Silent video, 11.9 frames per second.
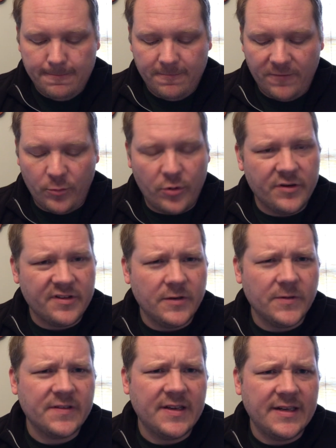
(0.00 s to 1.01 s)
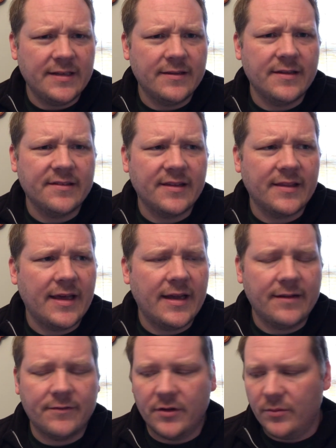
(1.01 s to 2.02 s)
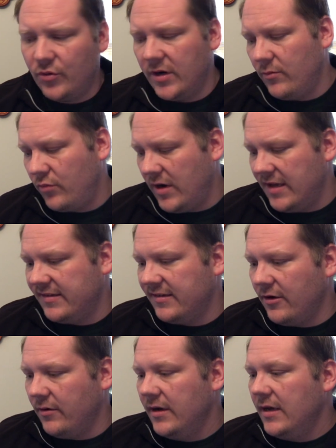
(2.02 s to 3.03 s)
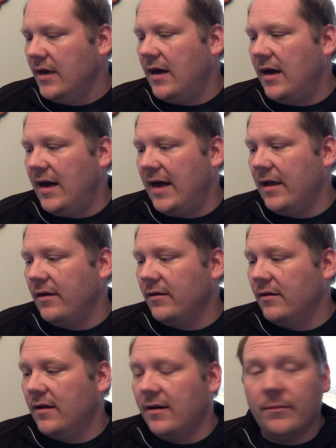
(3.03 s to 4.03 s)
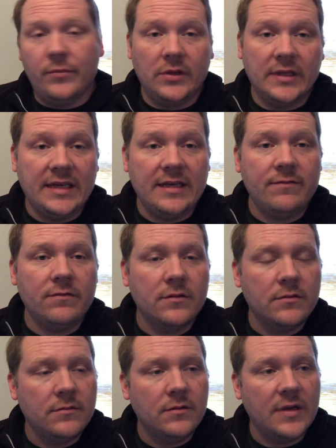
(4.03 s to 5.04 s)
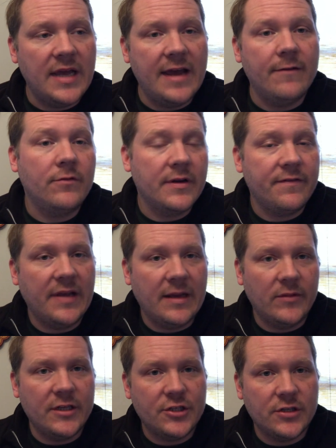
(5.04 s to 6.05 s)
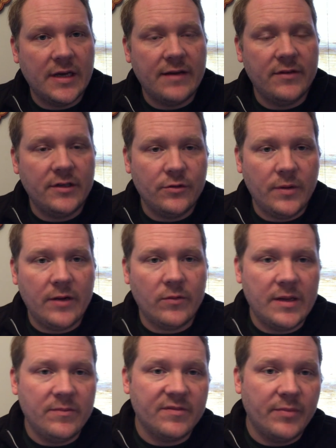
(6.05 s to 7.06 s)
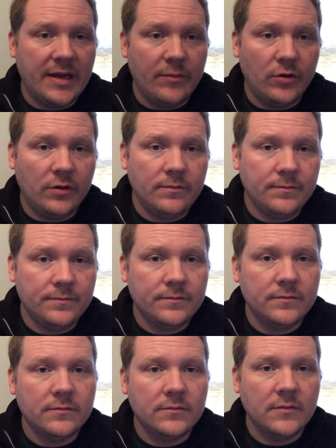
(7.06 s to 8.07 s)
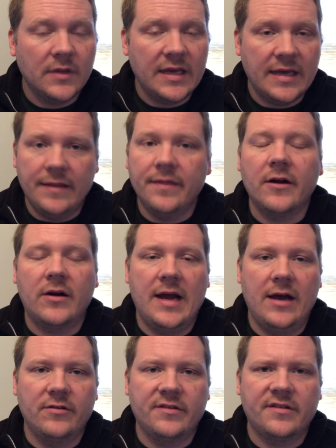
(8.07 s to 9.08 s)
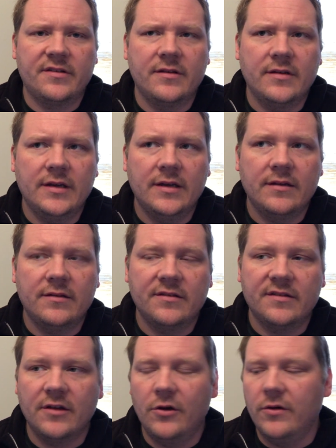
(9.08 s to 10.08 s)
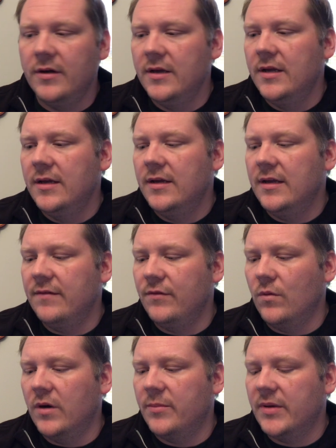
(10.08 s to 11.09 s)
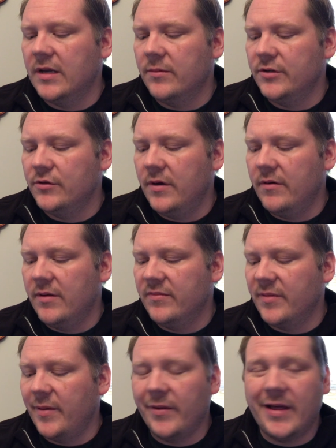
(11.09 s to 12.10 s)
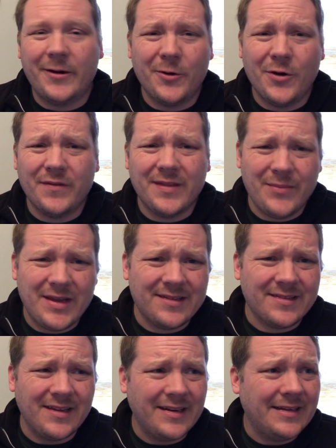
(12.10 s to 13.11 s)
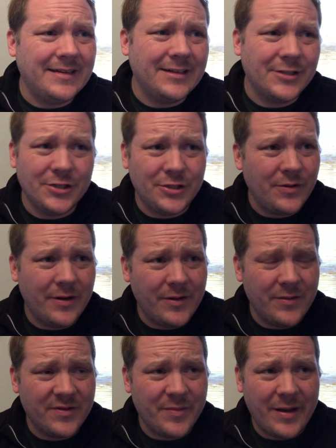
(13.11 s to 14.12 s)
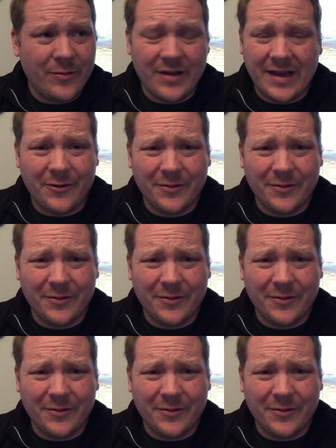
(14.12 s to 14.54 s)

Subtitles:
for personal study and things like that after the print and press. So I believe every family should have a Douay Rheims Bible in their house. So if you want to pick up a Douay Rheims Bible, I don't know if they make study edition Douay Rheims Bible.